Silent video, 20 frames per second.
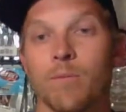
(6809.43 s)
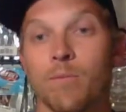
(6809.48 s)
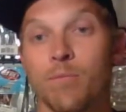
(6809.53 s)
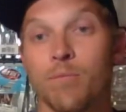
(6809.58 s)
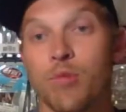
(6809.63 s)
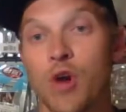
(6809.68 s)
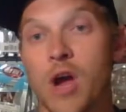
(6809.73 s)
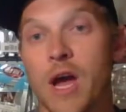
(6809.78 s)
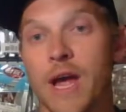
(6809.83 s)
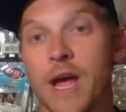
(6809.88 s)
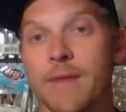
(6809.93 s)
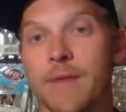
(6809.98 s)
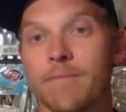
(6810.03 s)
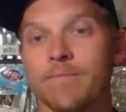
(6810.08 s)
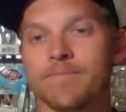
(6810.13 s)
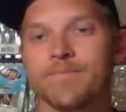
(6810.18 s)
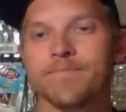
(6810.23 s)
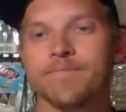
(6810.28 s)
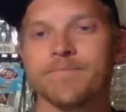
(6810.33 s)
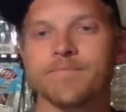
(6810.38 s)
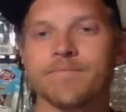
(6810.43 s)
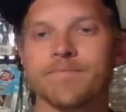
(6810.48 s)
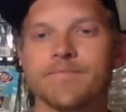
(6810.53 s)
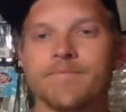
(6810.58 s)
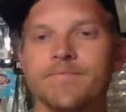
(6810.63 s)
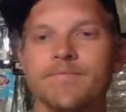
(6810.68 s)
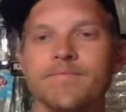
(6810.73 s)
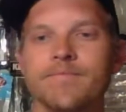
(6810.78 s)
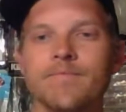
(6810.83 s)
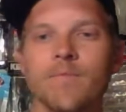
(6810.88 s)
Brian,
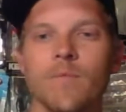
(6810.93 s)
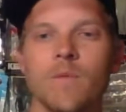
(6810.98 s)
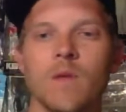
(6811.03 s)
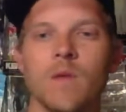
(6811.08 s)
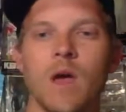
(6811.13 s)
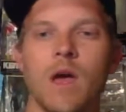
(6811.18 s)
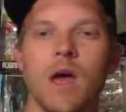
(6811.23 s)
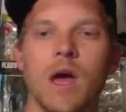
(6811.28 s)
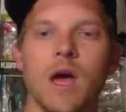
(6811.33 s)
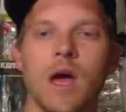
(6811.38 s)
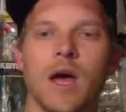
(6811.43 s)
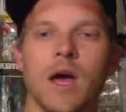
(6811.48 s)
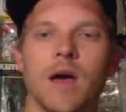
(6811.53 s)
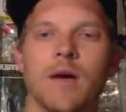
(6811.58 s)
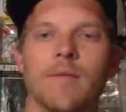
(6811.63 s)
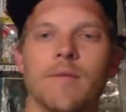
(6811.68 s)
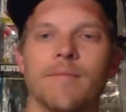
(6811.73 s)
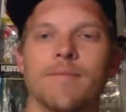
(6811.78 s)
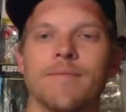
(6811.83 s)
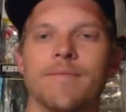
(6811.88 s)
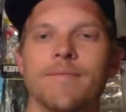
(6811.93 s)
um,